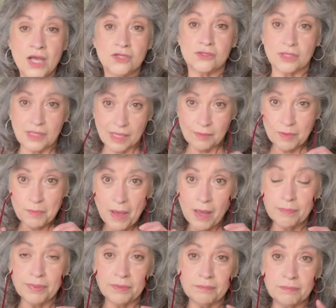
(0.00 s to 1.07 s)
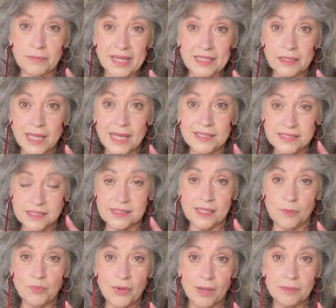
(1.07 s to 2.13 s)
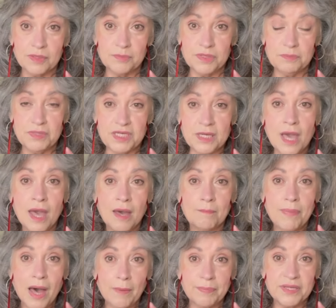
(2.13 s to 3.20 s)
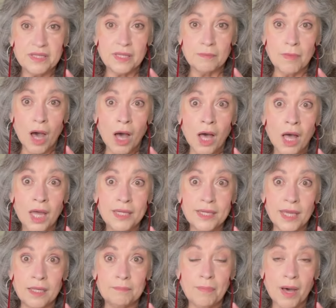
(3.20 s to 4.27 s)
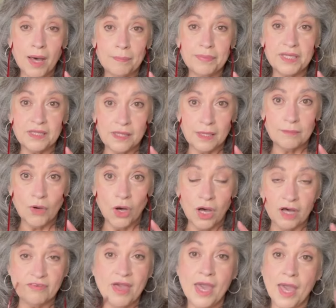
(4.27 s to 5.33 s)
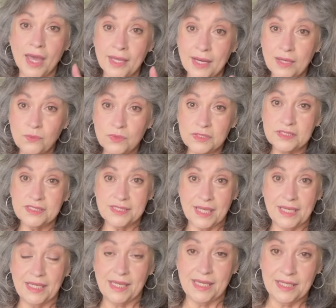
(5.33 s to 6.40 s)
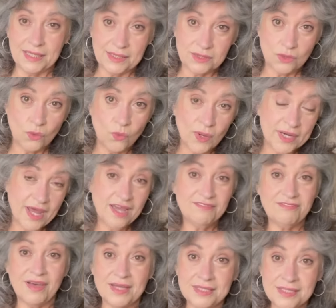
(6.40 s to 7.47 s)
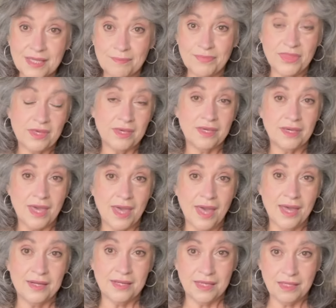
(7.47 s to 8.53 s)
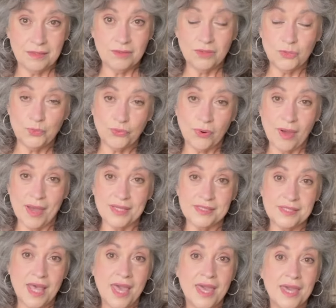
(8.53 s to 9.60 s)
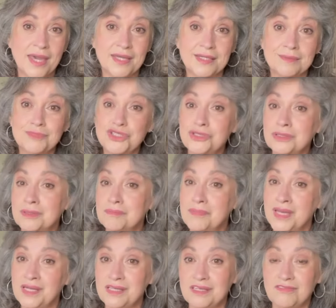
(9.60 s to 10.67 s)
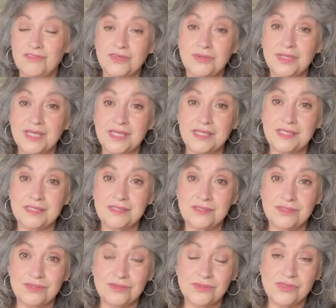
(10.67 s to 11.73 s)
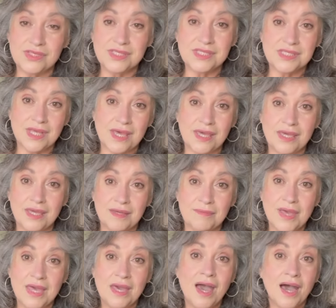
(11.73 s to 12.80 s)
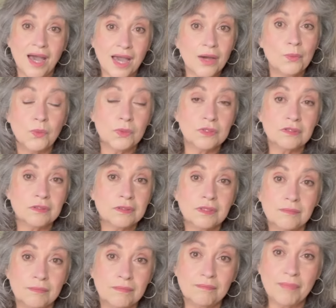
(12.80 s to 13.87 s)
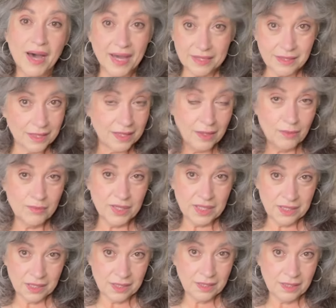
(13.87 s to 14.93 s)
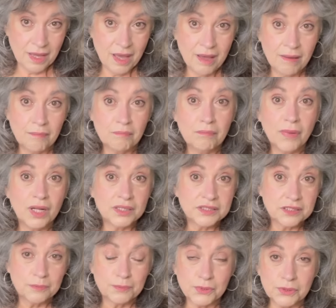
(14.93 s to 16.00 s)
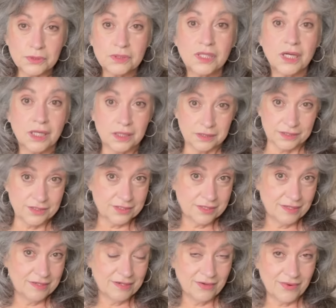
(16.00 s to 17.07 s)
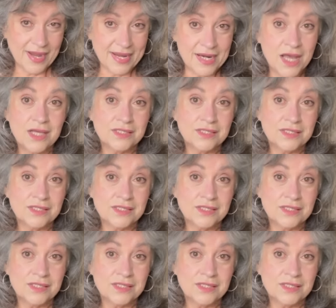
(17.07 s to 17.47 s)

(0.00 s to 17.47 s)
So let me pop in my glasses. I'll probably be popping them on and popping them off. And I will say, ladies, when I find something at a good price, and I'm sure many of you ladies do the same, I will buy them in multiple colors, all right?